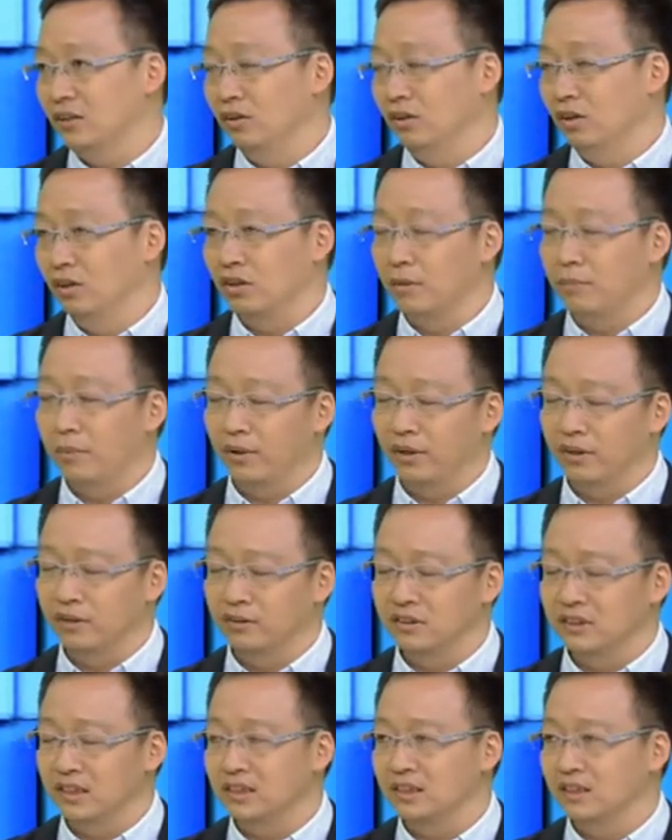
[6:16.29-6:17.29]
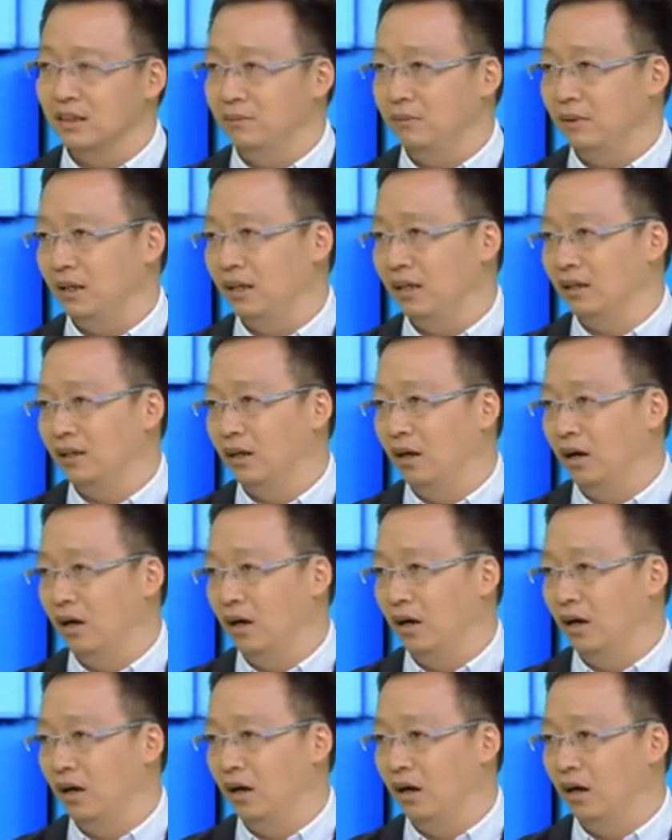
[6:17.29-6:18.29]
you know, the political system in
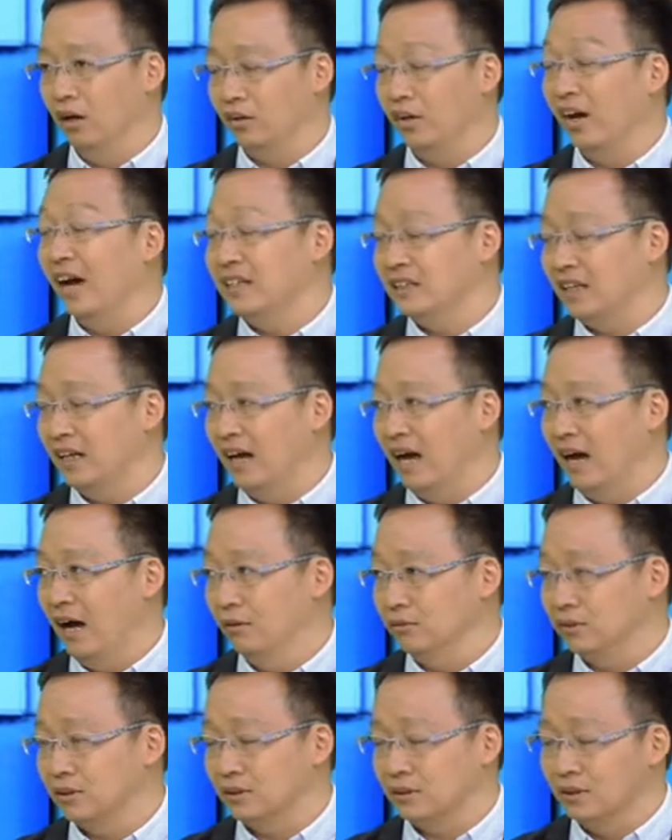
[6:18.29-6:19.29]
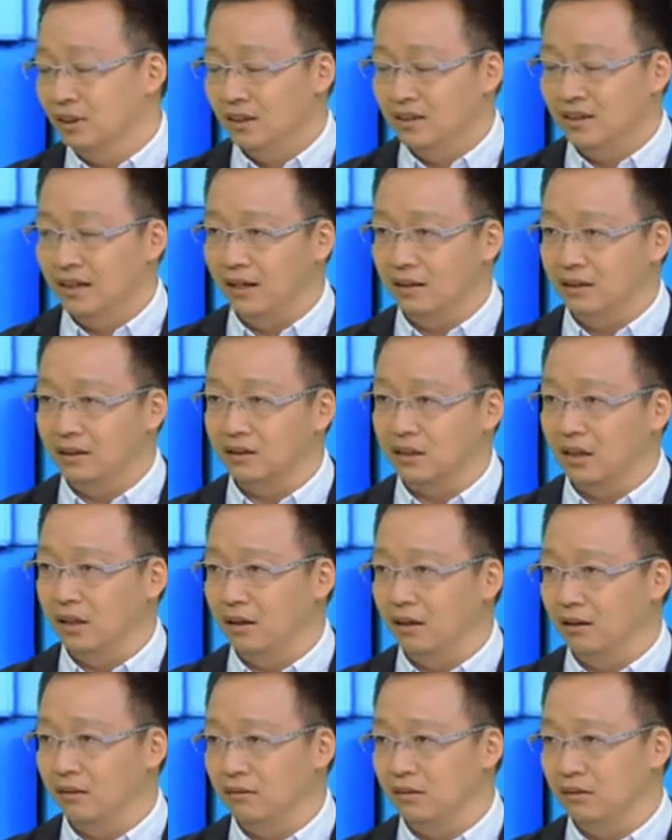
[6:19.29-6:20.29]
the SARs. That is,
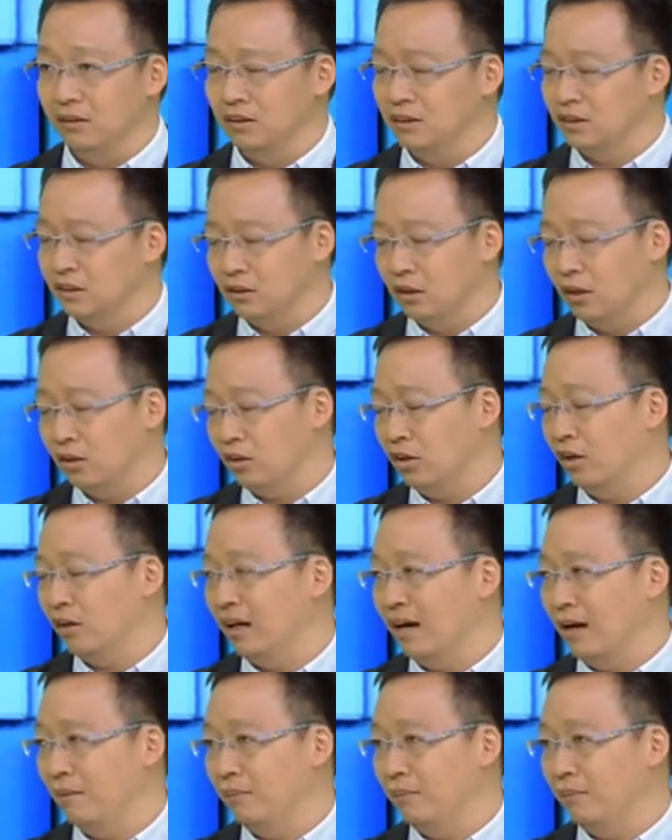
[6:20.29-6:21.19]
this is not talking